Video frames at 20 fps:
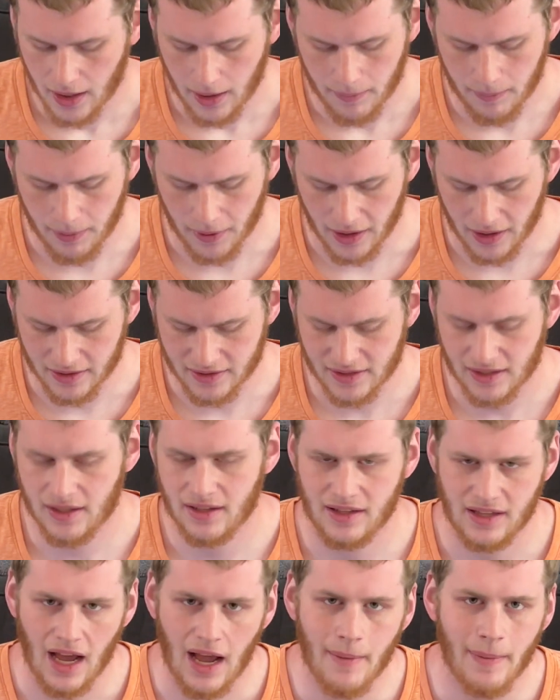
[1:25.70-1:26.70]
but
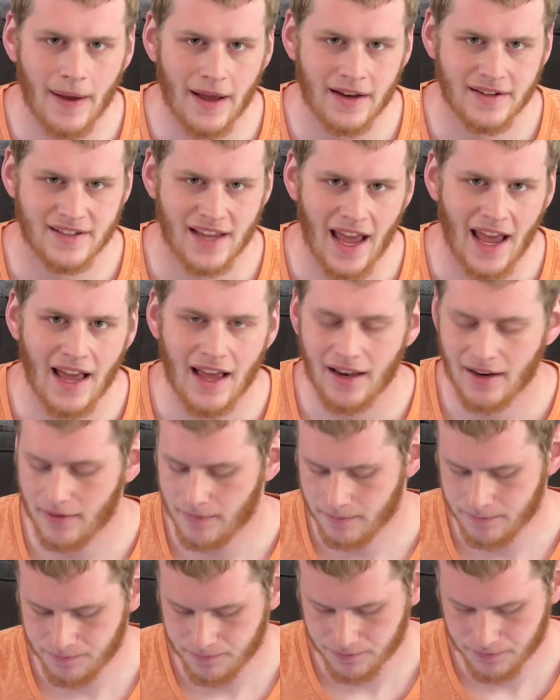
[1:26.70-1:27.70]
the iPad
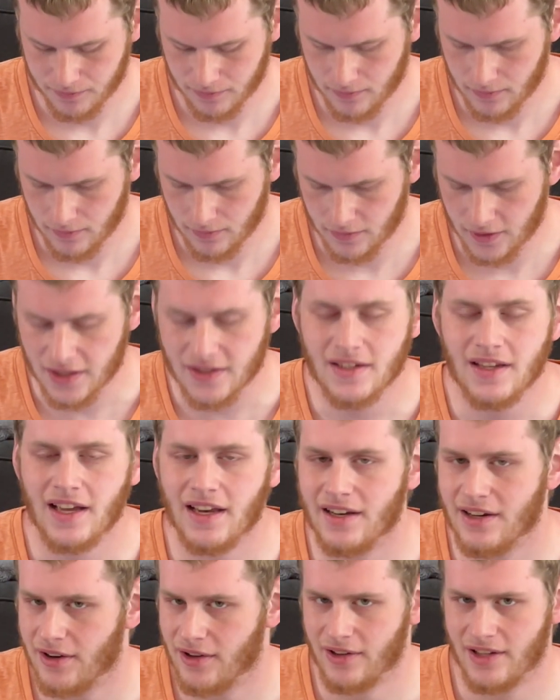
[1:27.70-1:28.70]
10 doesn't get
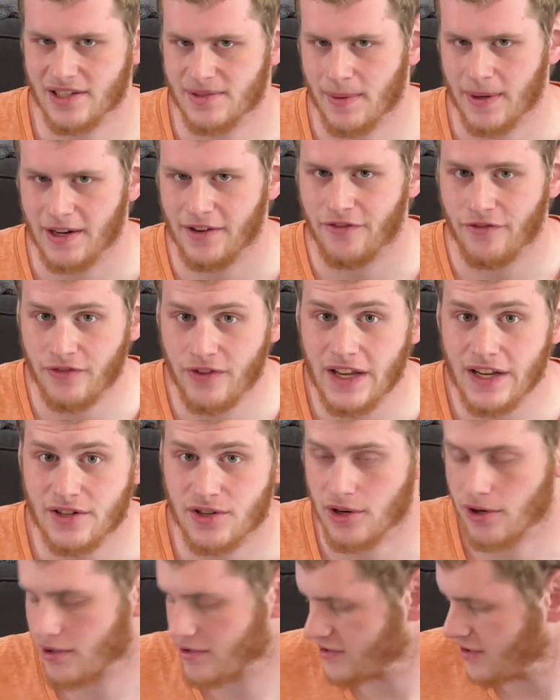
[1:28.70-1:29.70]
nearly as many
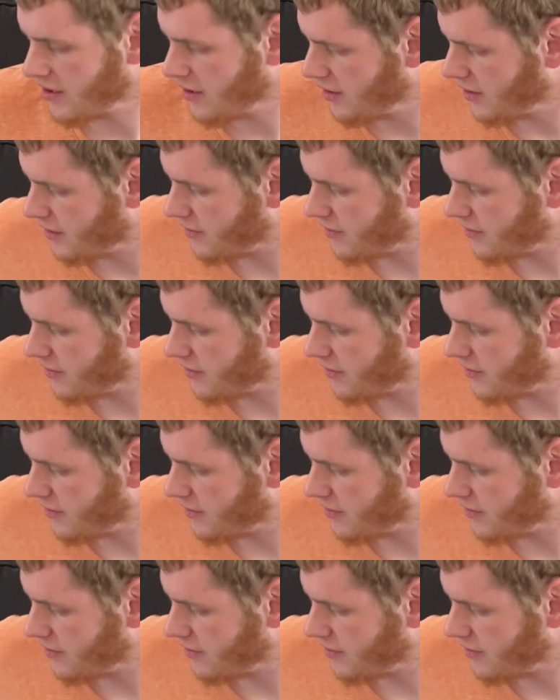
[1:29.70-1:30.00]
features.